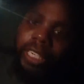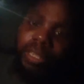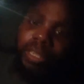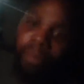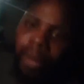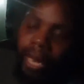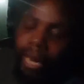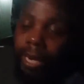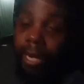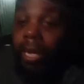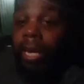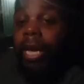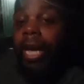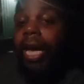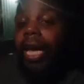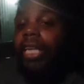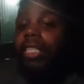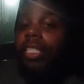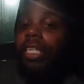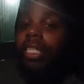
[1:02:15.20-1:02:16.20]
just mean
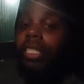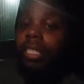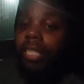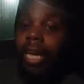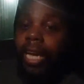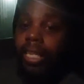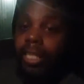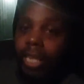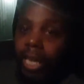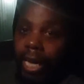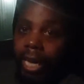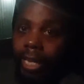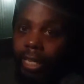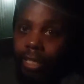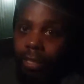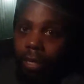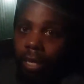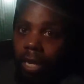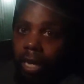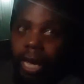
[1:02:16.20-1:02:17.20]
it's just
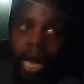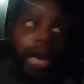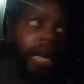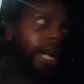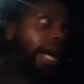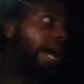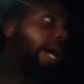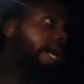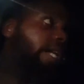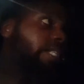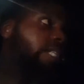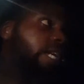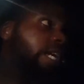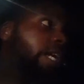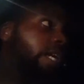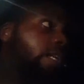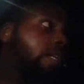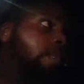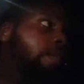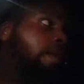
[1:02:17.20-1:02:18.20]
is look at it as
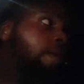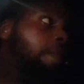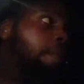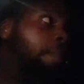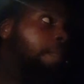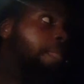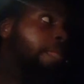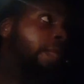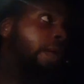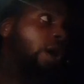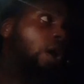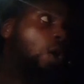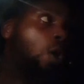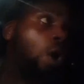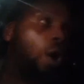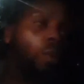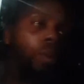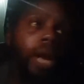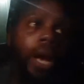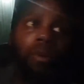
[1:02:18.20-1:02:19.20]
in,
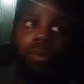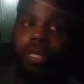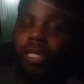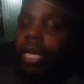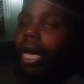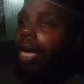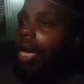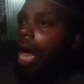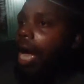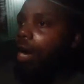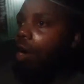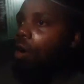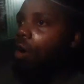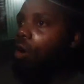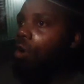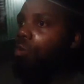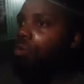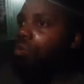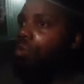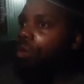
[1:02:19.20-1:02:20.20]
or when they would say like,
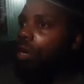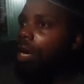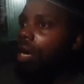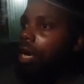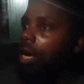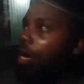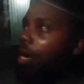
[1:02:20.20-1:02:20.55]
oh,